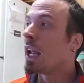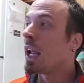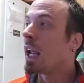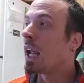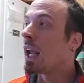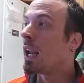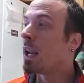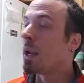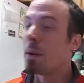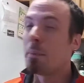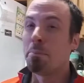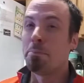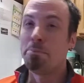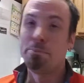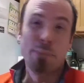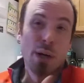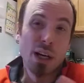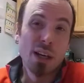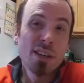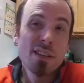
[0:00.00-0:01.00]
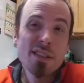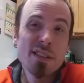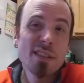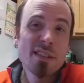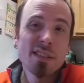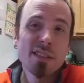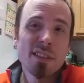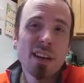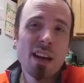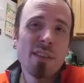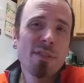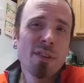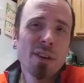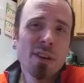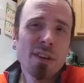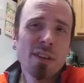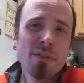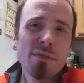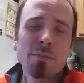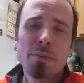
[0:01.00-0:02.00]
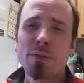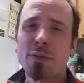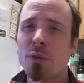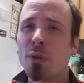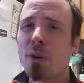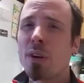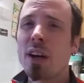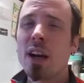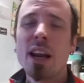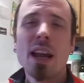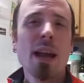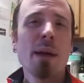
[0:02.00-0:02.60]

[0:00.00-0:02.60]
and bugs I've heard of before.